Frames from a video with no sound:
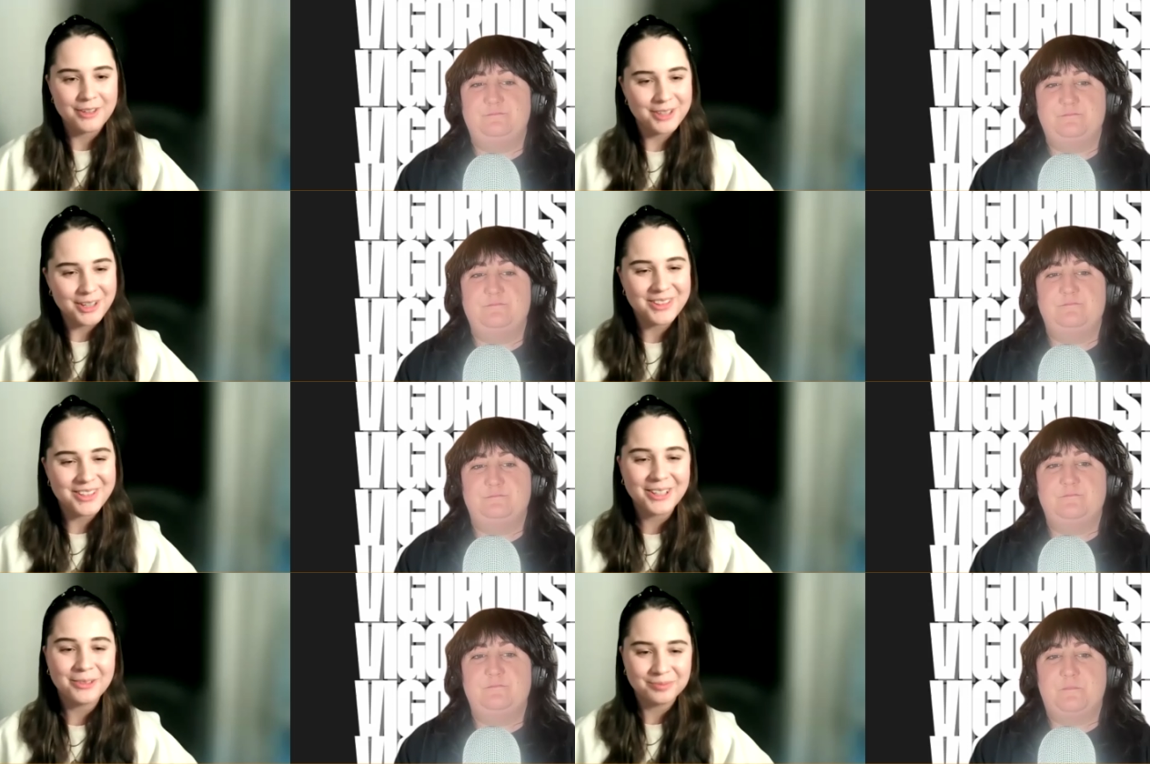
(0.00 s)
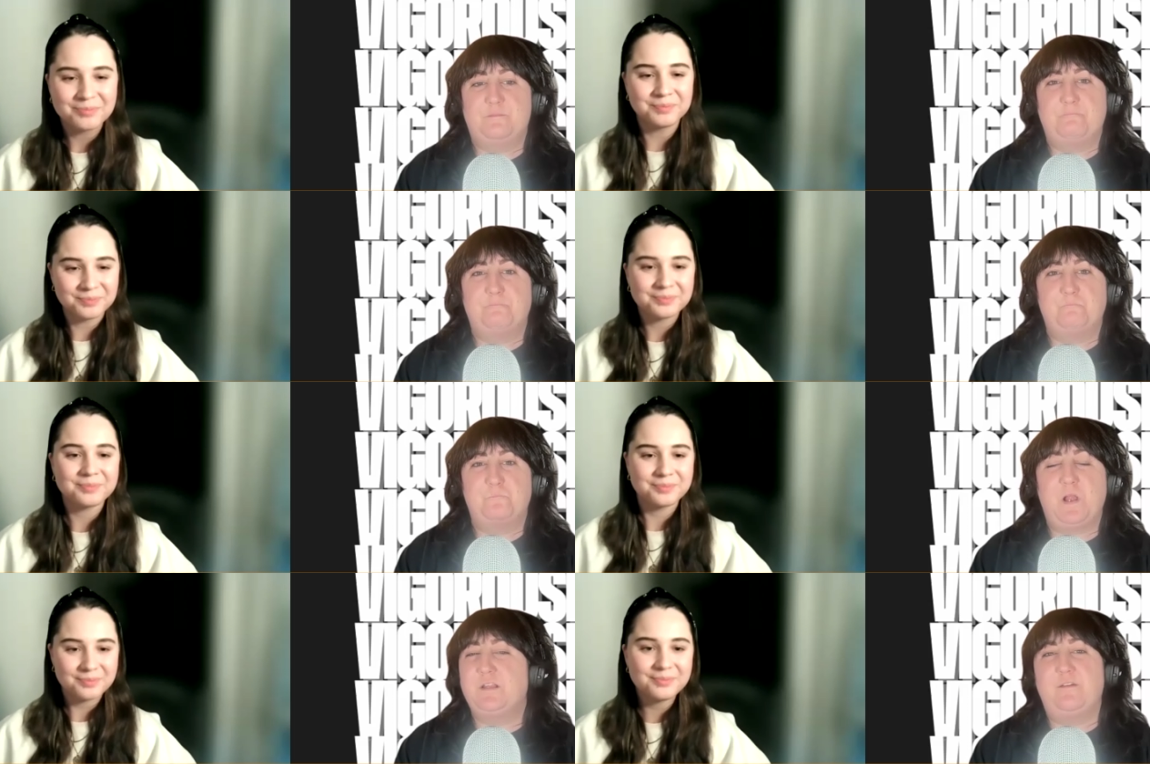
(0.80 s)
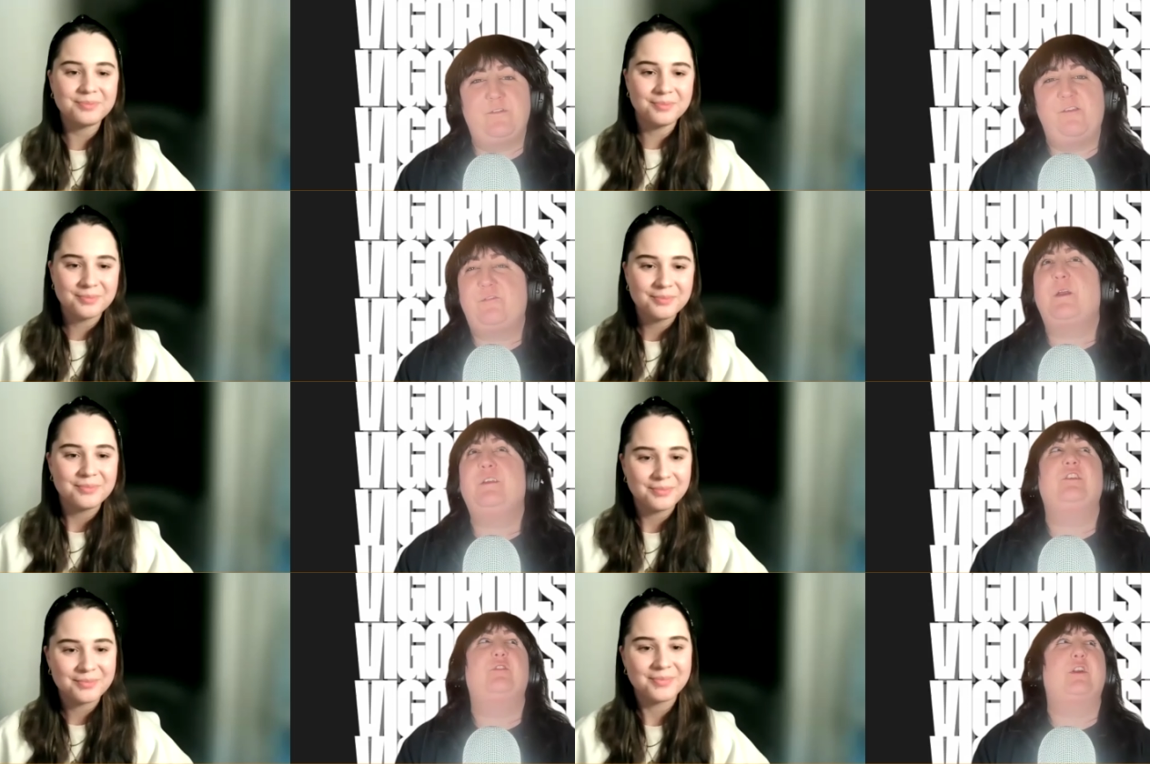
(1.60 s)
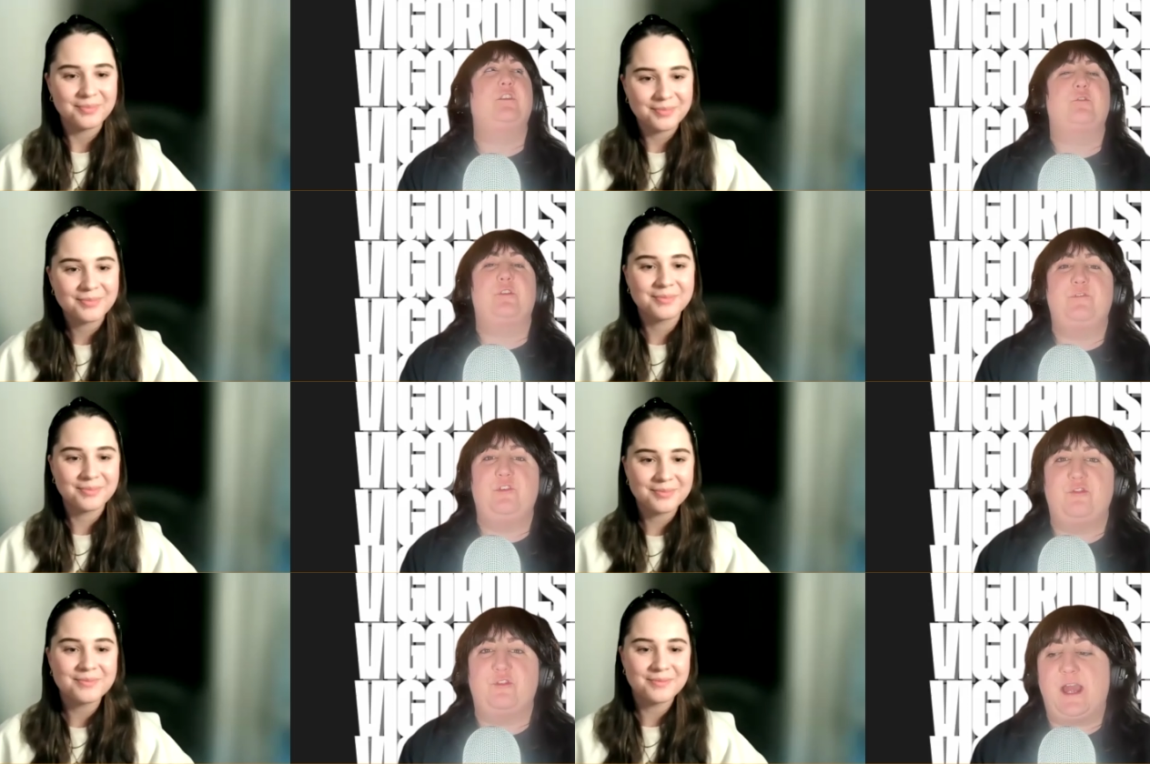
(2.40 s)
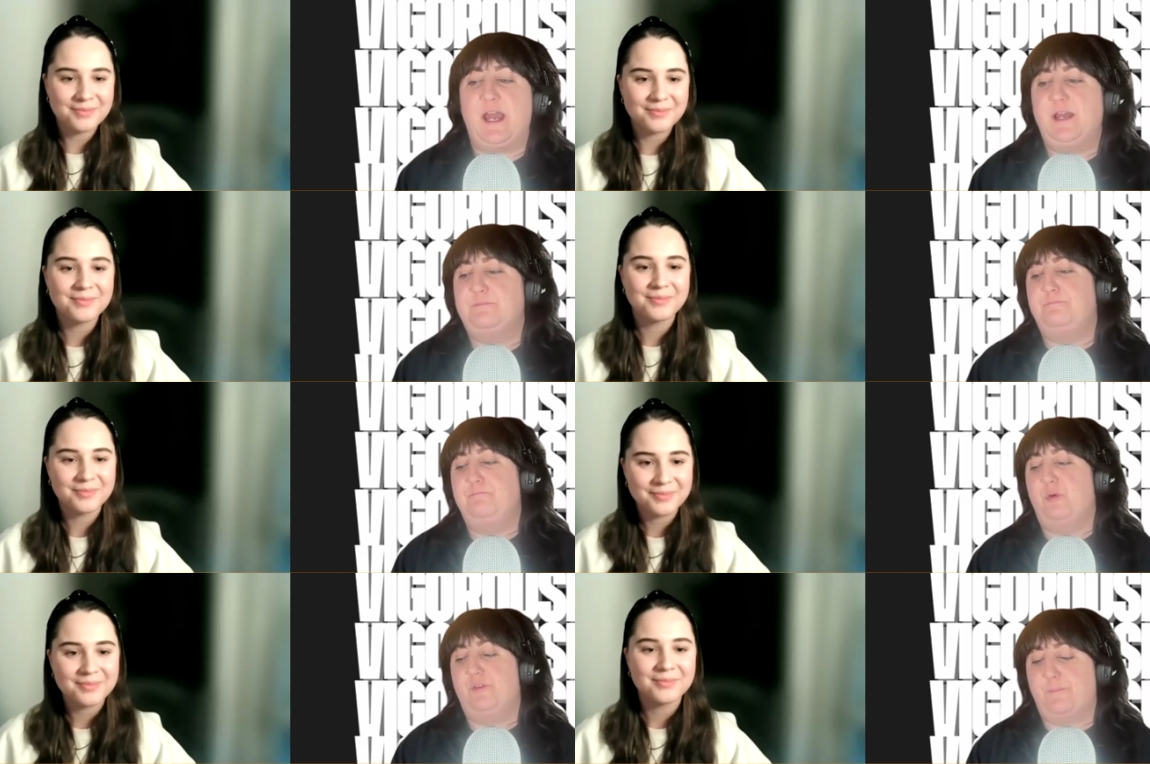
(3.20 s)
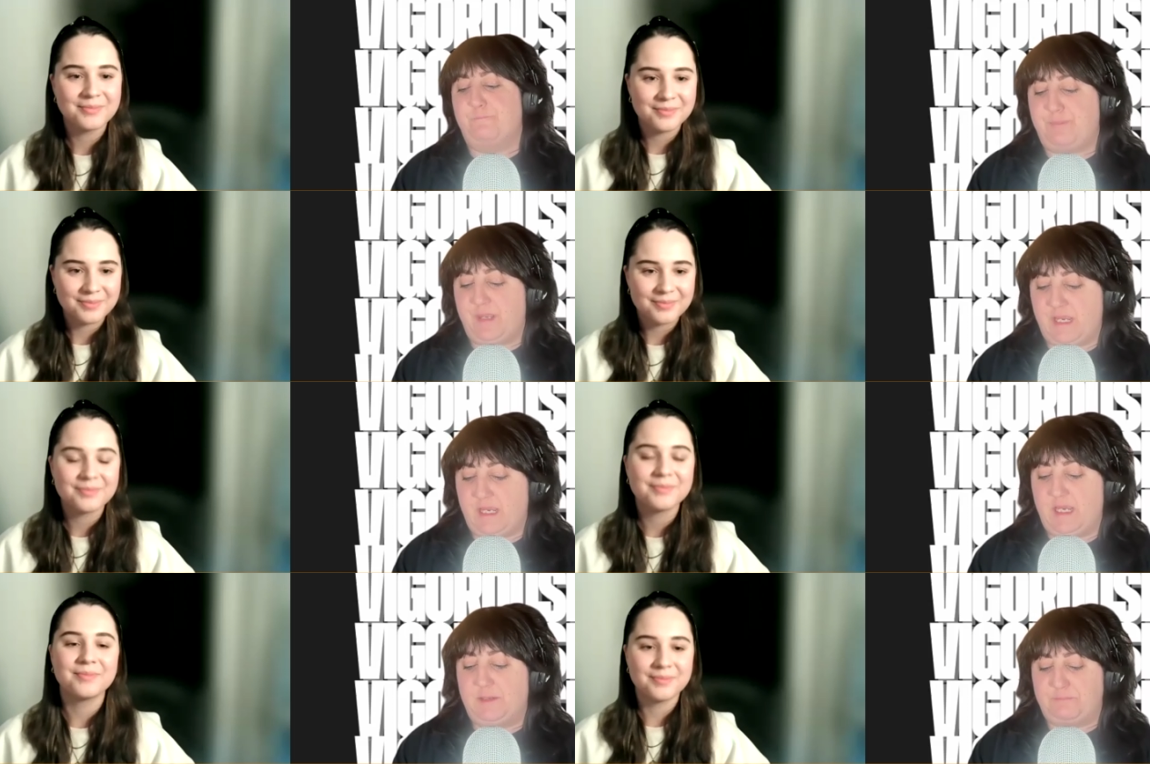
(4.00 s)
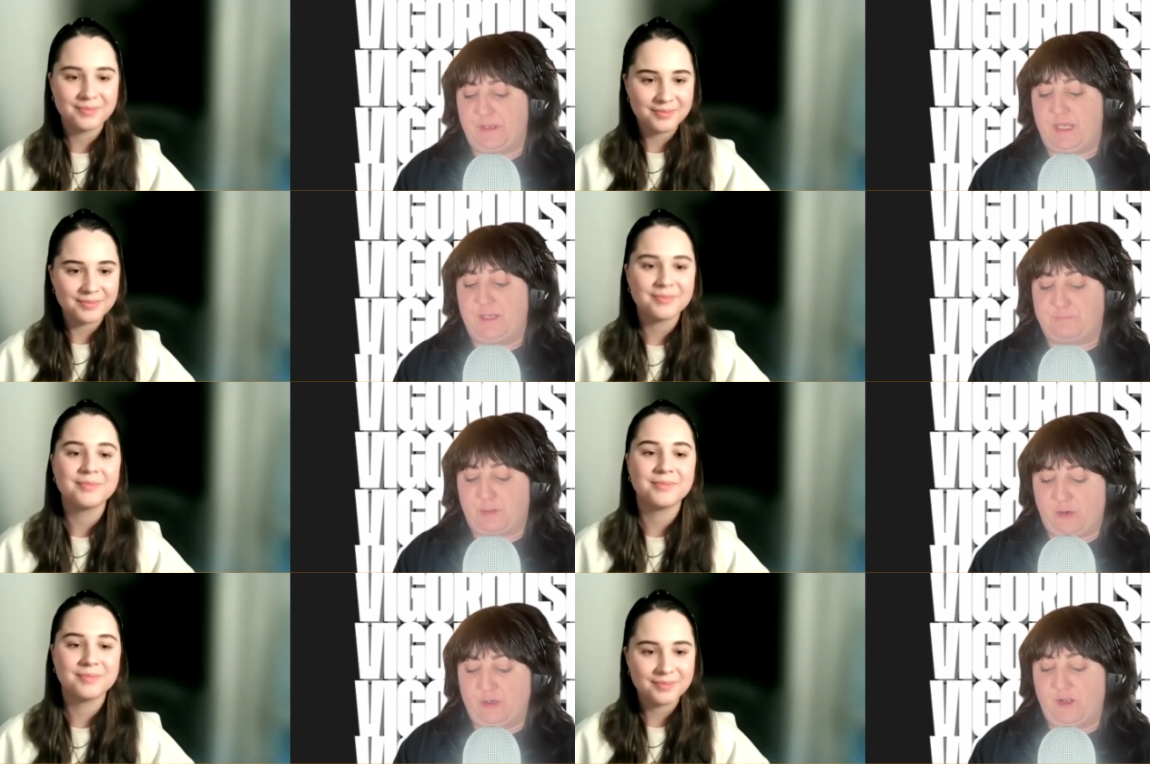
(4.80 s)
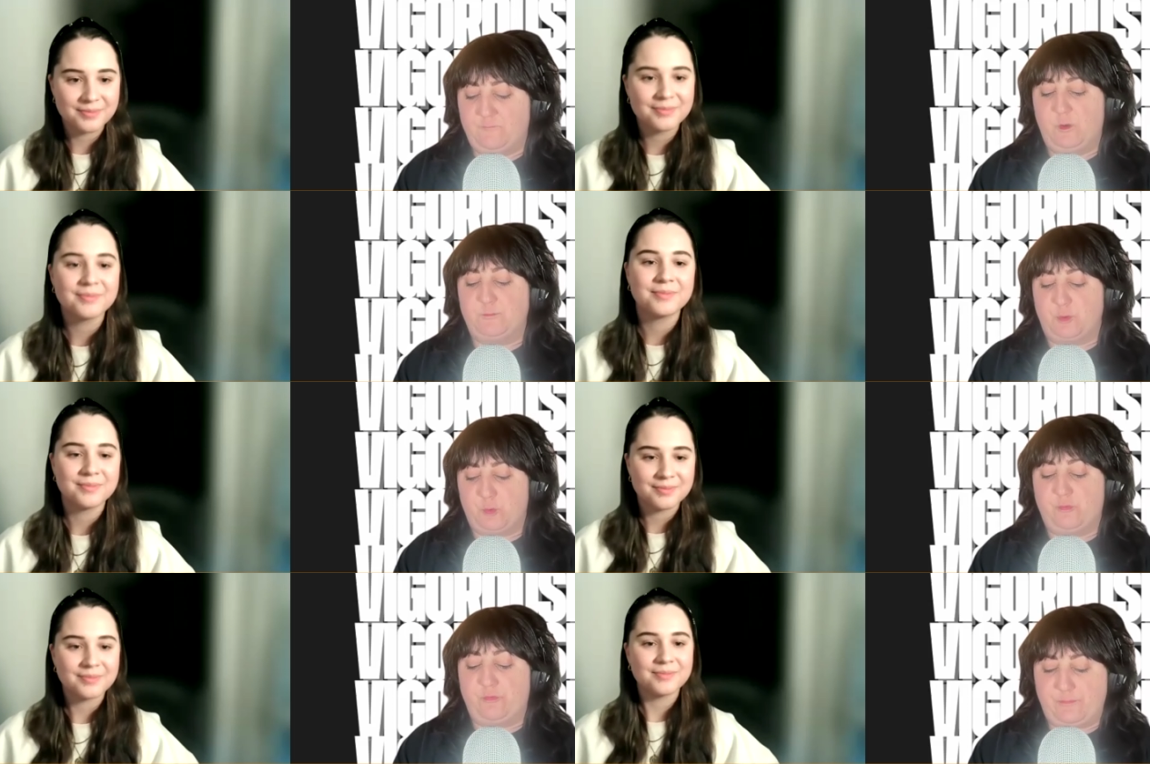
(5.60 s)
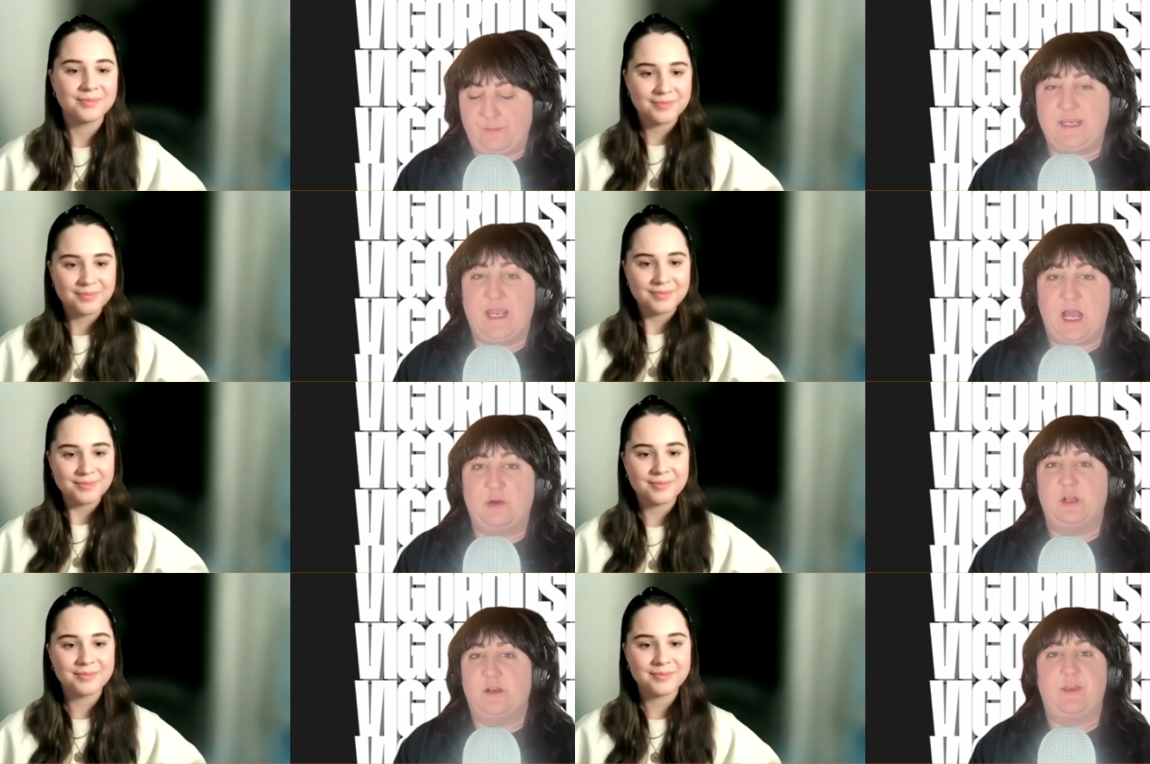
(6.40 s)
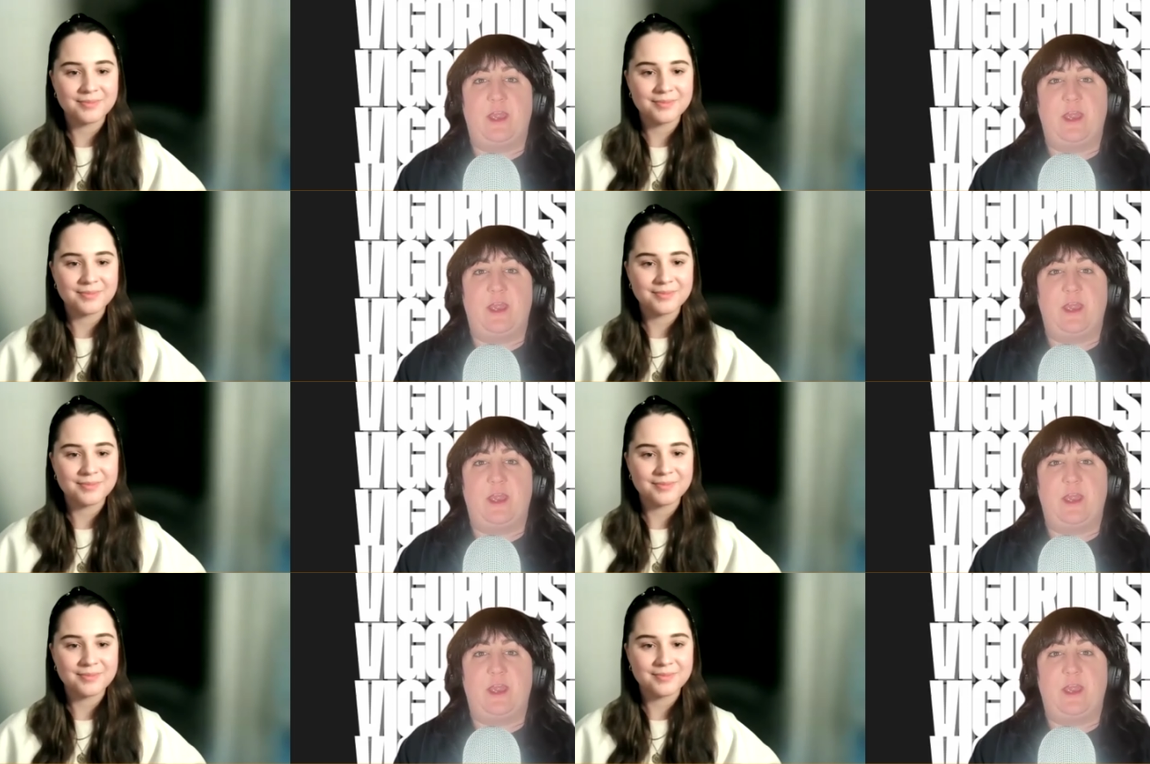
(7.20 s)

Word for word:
Speaker 1: favorite on there.
Speaker 2: I love that, especially looking toward the future. That was a big, big part of what pulls me out of